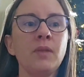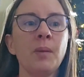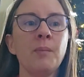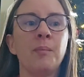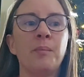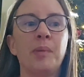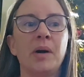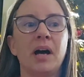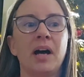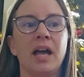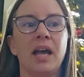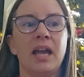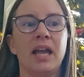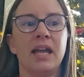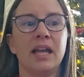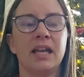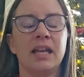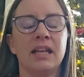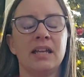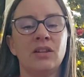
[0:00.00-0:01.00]
But
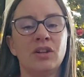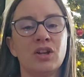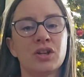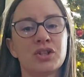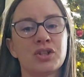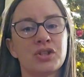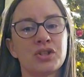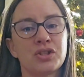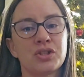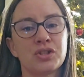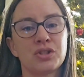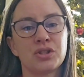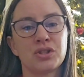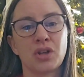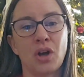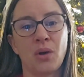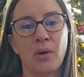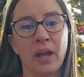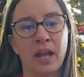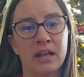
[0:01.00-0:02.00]
he looked
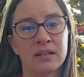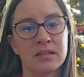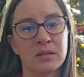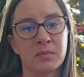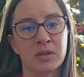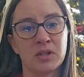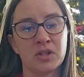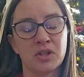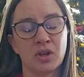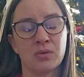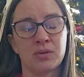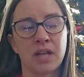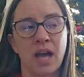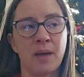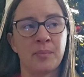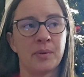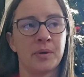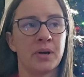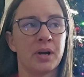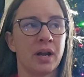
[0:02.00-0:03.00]
so handsome and so
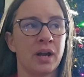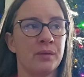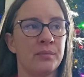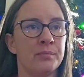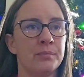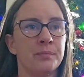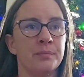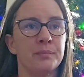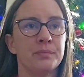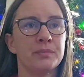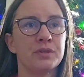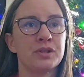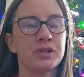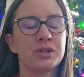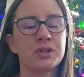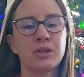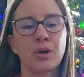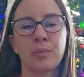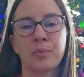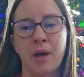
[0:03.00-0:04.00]
dapper, and I'm
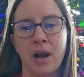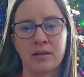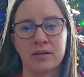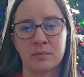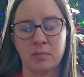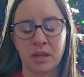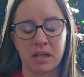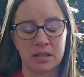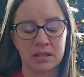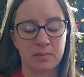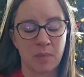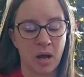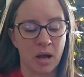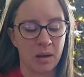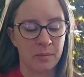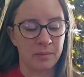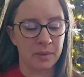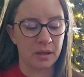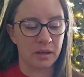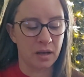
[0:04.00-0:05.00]
so proud to be his
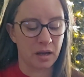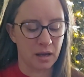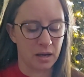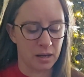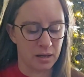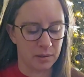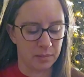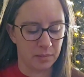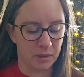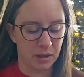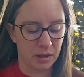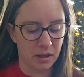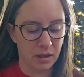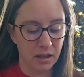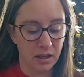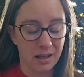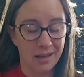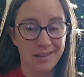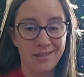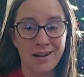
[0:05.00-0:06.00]
mom. And
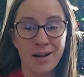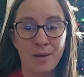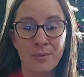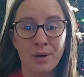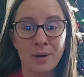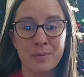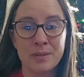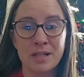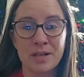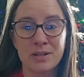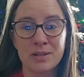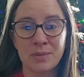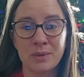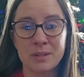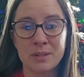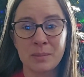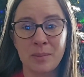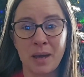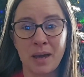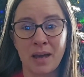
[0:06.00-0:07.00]
then I went upstairs and went
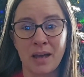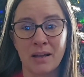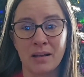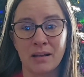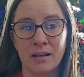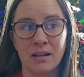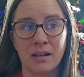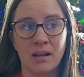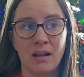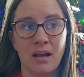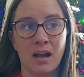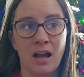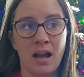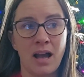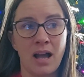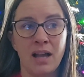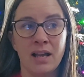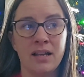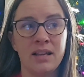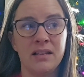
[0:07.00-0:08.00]
to bed.
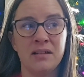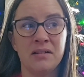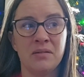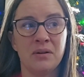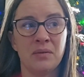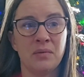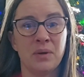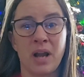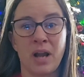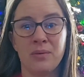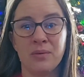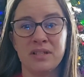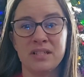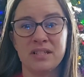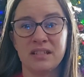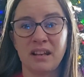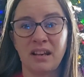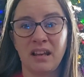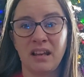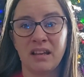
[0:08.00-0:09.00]
When I was
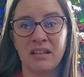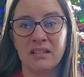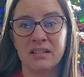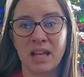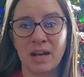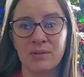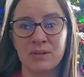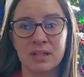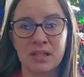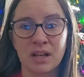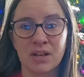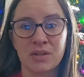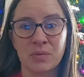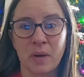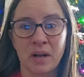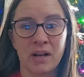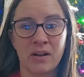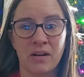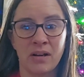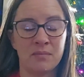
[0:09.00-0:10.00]
sitting downstairs
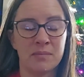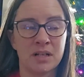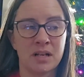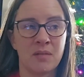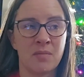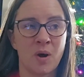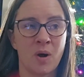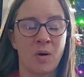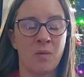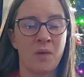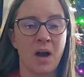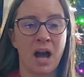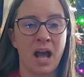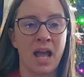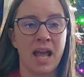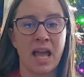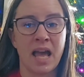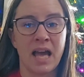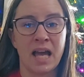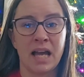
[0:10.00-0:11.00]
waiting on him to come home, I
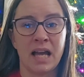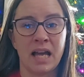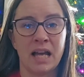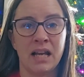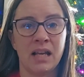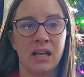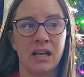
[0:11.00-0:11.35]
had